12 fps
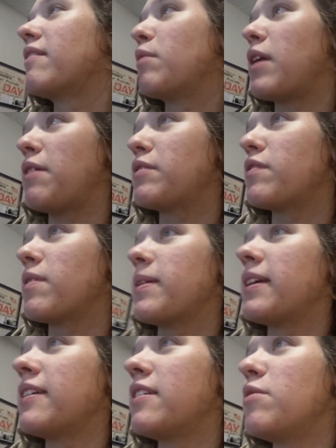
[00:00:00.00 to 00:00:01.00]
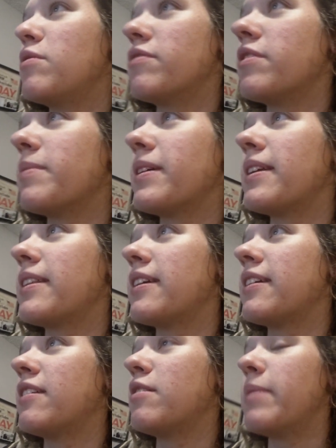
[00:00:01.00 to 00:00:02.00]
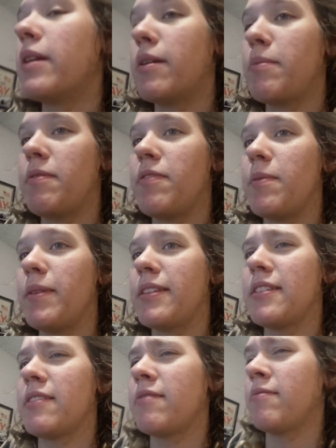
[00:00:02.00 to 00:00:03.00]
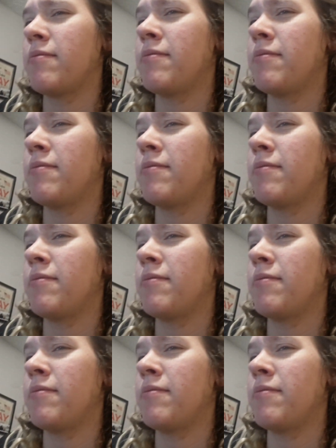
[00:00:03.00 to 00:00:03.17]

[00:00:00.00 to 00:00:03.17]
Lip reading: What I was filming. You weren't filming anything. You better not be filming this.